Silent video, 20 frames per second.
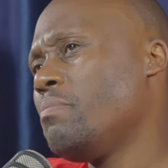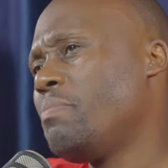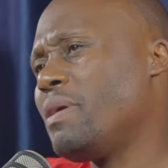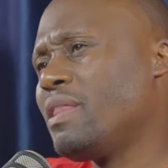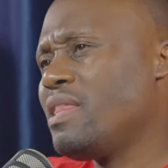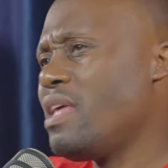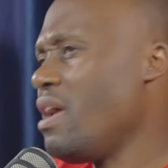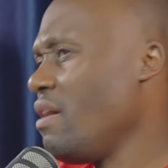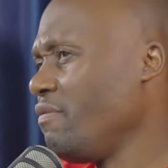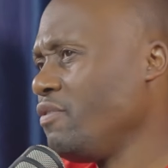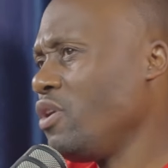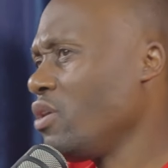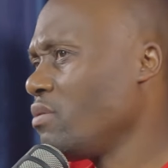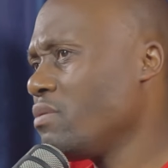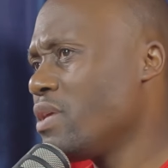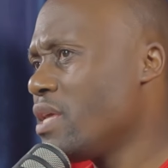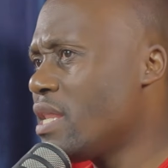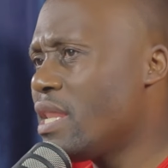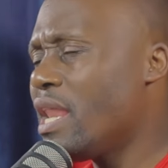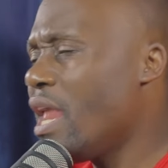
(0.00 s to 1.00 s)
but they have
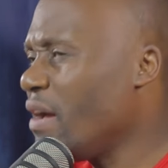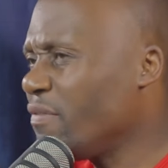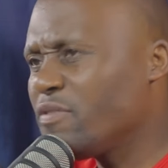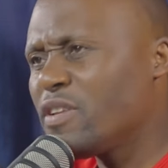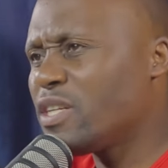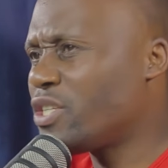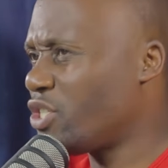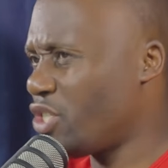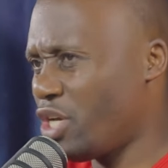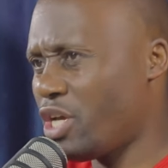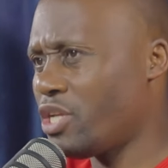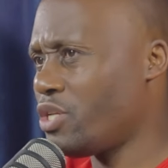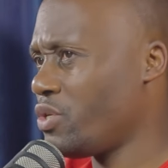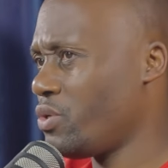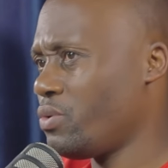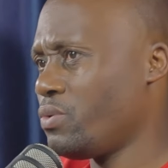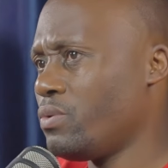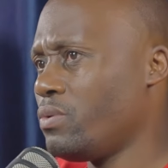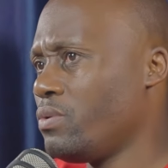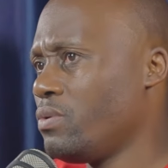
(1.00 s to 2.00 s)
not left the
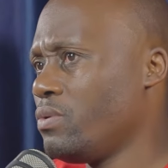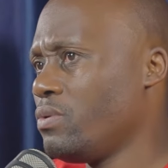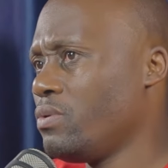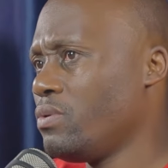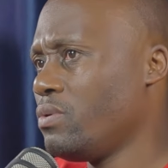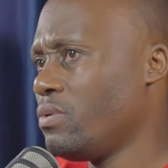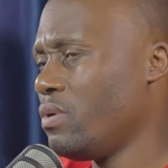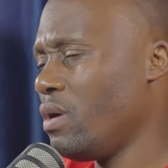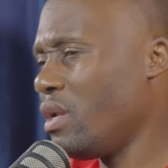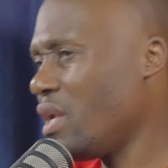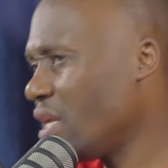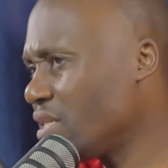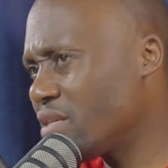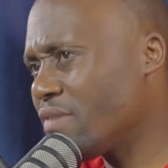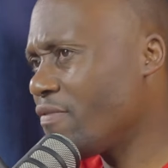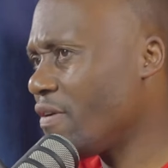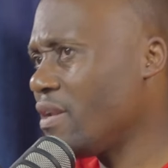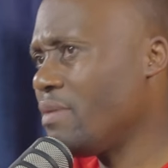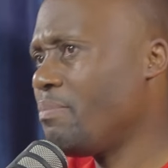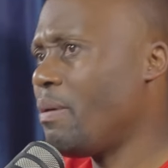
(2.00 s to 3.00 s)
GNU. And that's
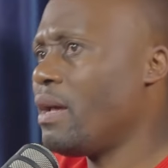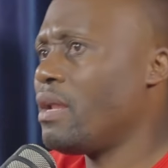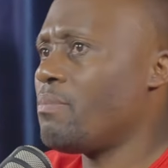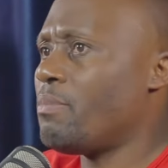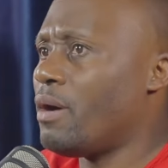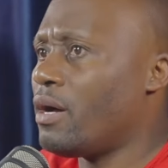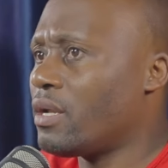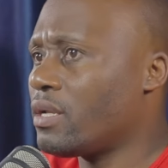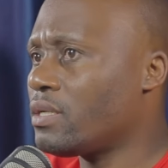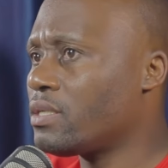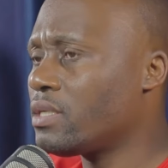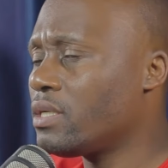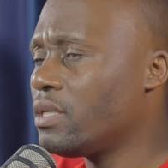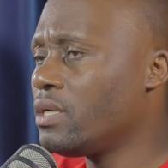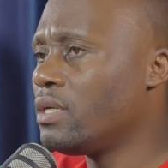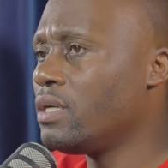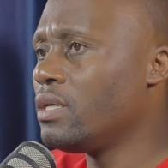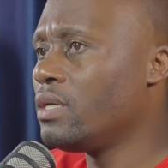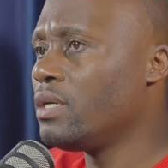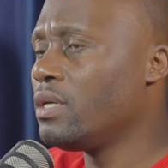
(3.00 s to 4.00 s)
the funny part about it.
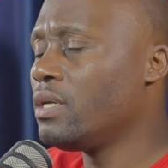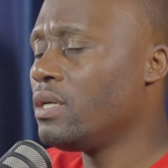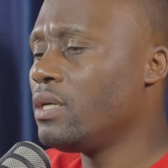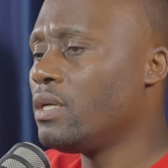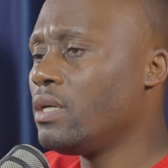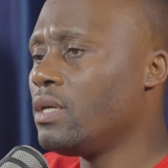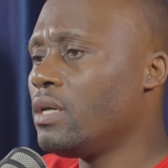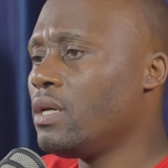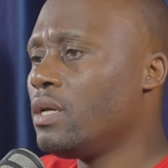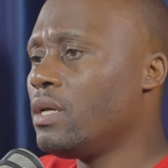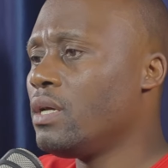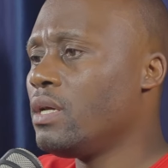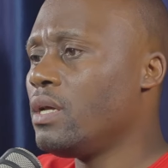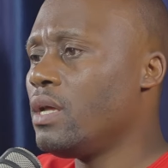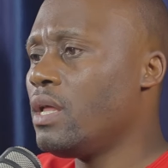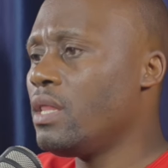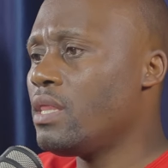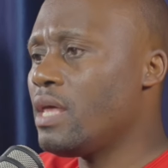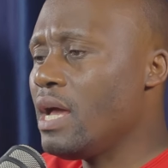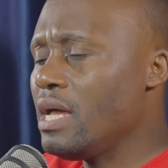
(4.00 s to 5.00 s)

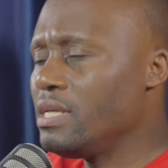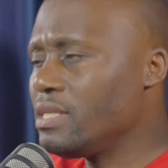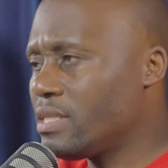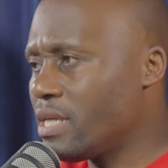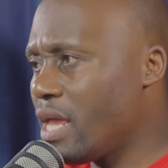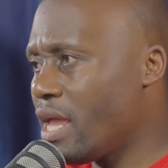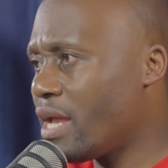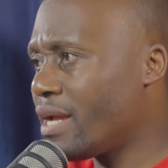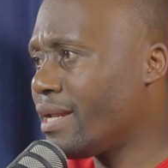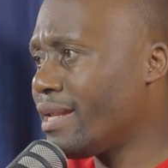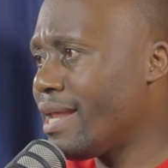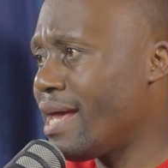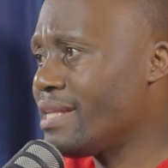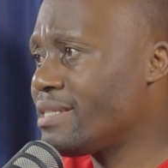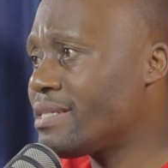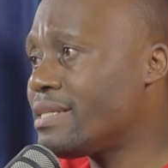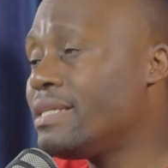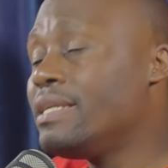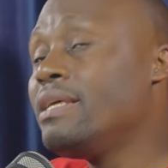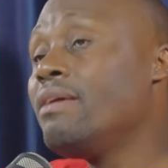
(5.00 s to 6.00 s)
They are saying,
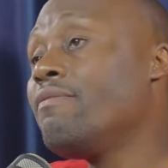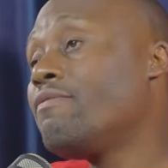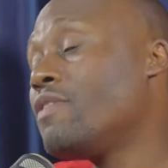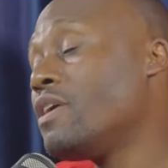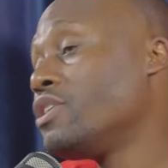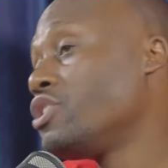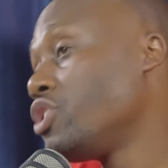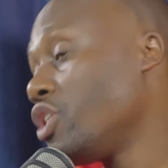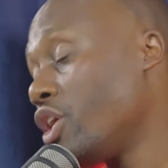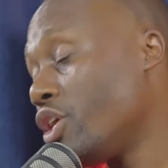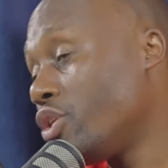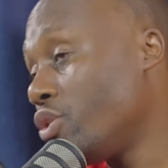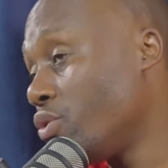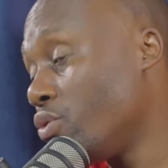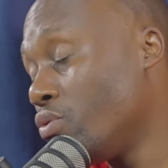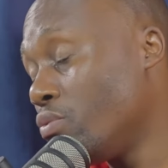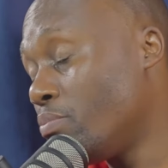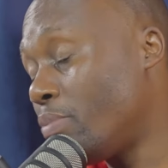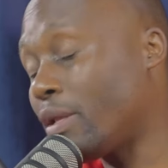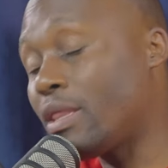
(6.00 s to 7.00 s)
let's leave the
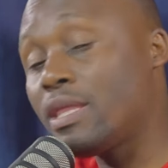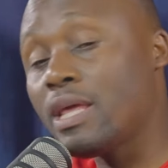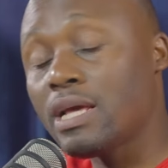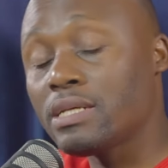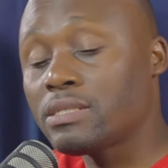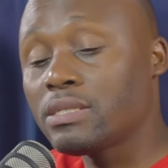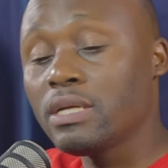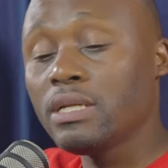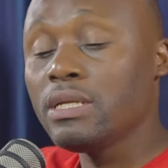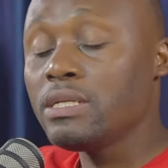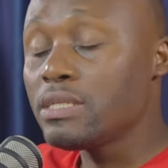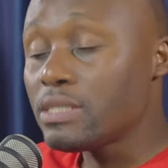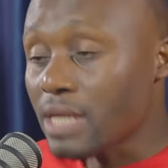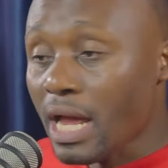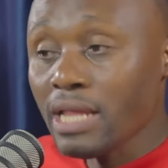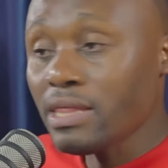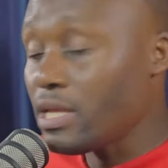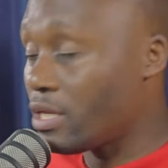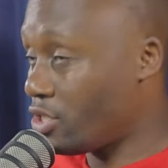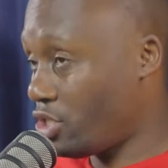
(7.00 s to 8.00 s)
GNU, but they are still
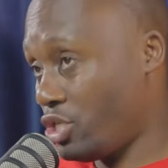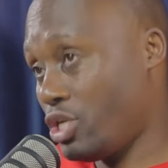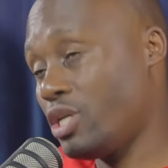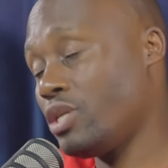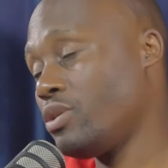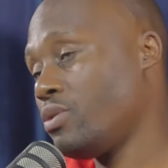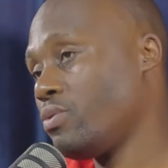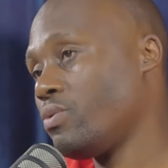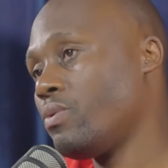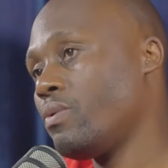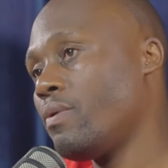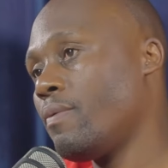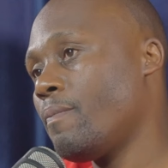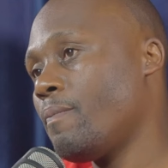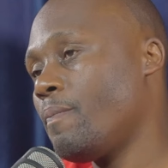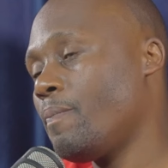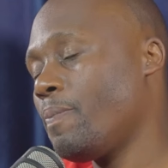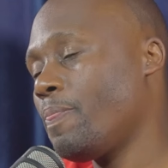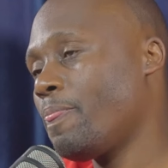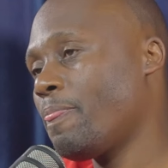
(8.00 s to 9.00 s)
inside the GNU.
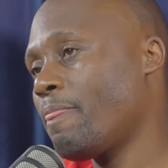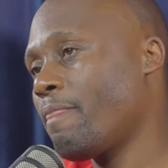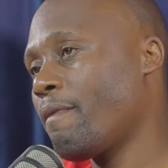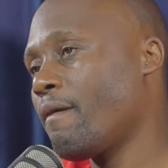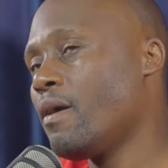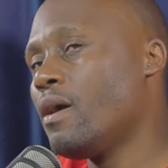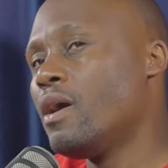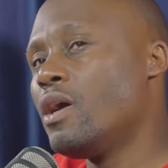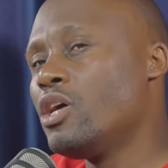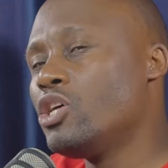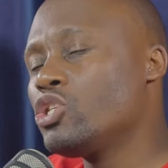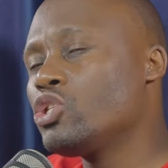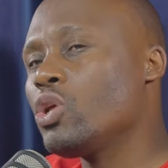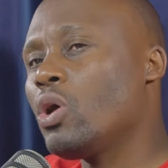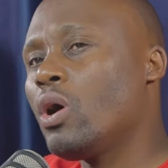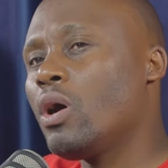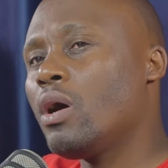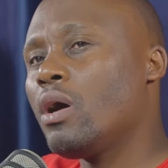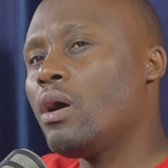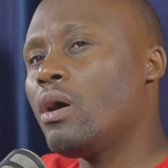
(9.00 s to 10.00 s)

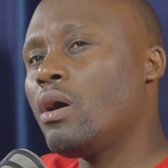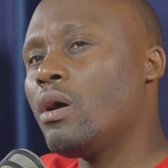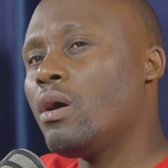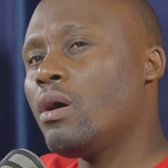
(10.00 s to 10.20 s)
So